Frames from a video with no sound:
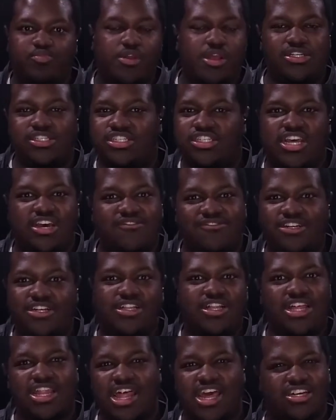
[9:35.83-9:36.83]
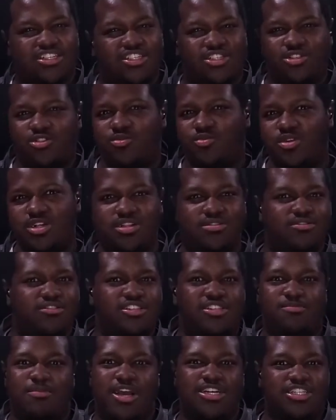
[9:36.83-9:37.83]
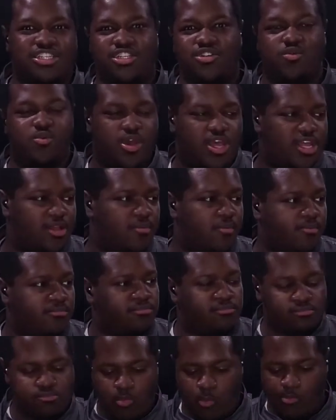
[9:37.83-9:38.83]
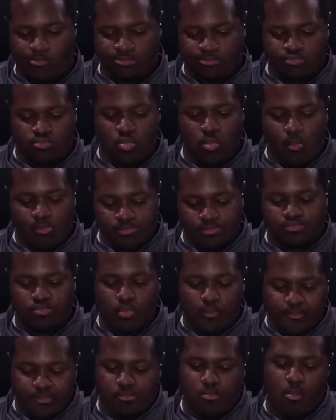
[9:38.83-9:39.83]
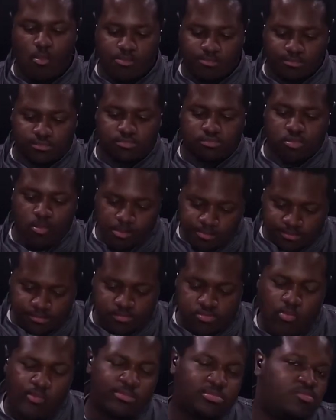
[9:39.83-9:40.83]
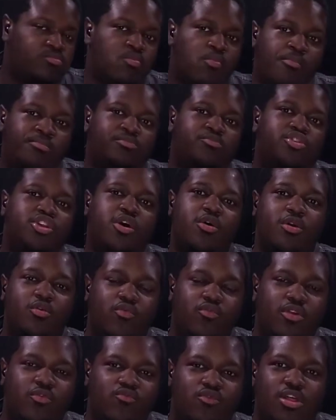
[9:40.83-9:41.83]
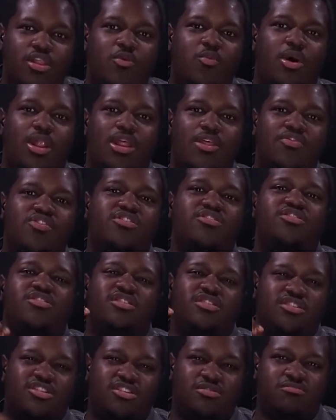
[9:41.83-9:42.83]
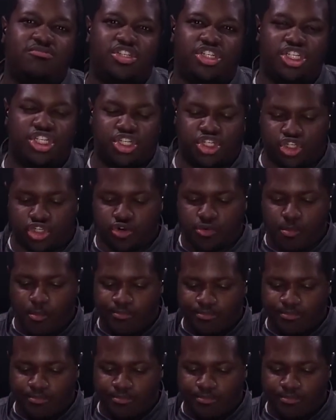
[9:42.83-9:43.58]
It's definitely like a sweet and spicy wing. You know what would really well in this? Some ginger.